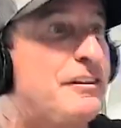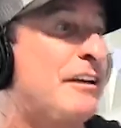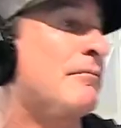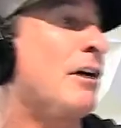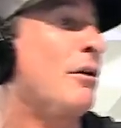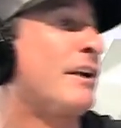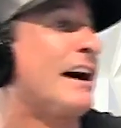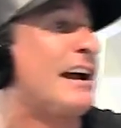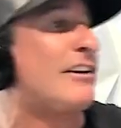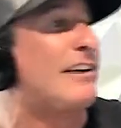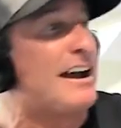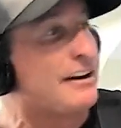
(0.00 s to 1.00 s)
think Mo and I
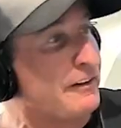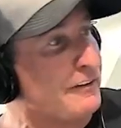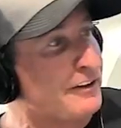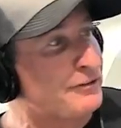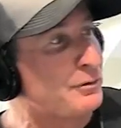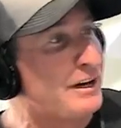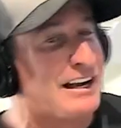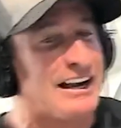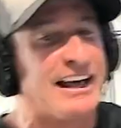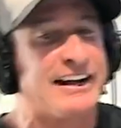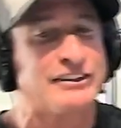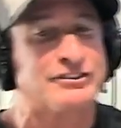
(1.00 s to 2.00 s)
are out on this one.
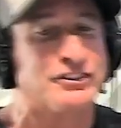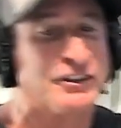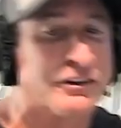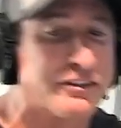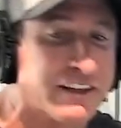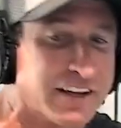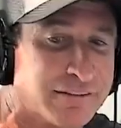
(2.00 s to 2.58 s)
Ladies, do your thing.